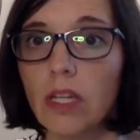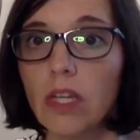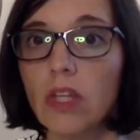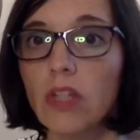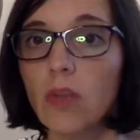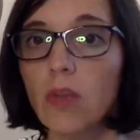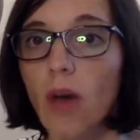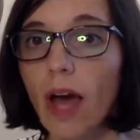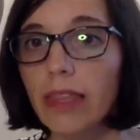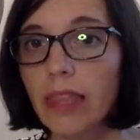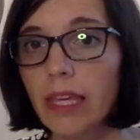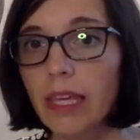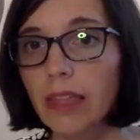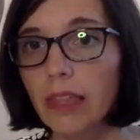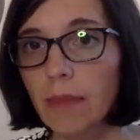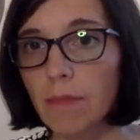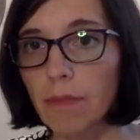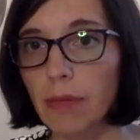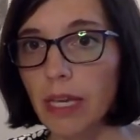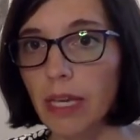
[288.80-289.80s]
so I think
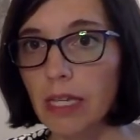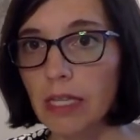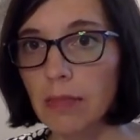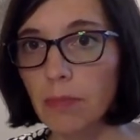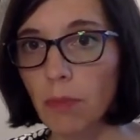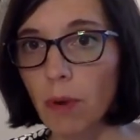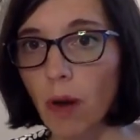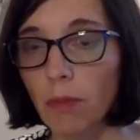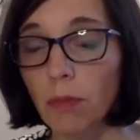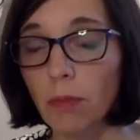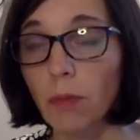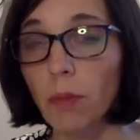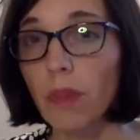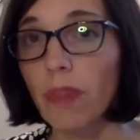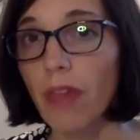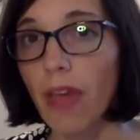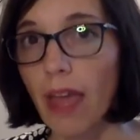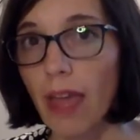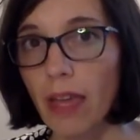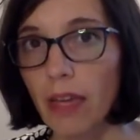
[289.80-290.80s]
the biggest problem with
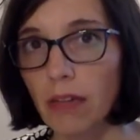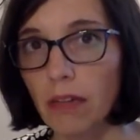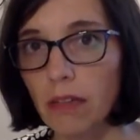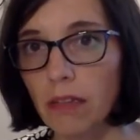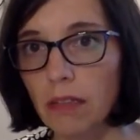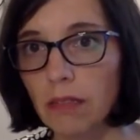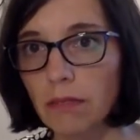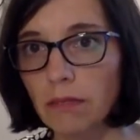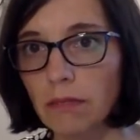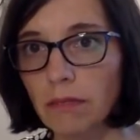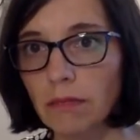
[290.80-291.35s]
anger